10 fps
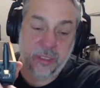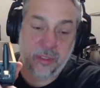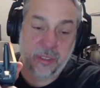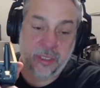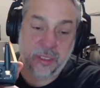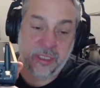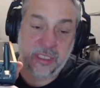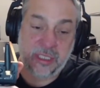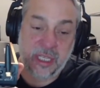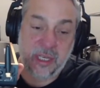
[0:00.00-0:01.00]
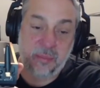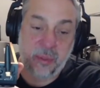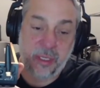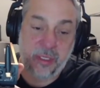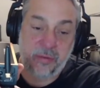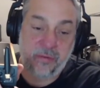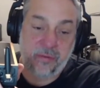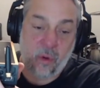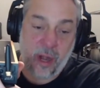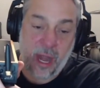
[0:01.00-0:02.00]
So this is six input,
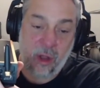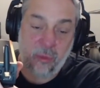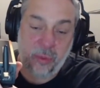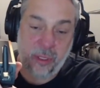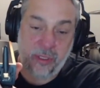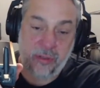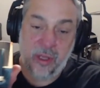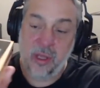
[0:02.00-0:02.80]
four output,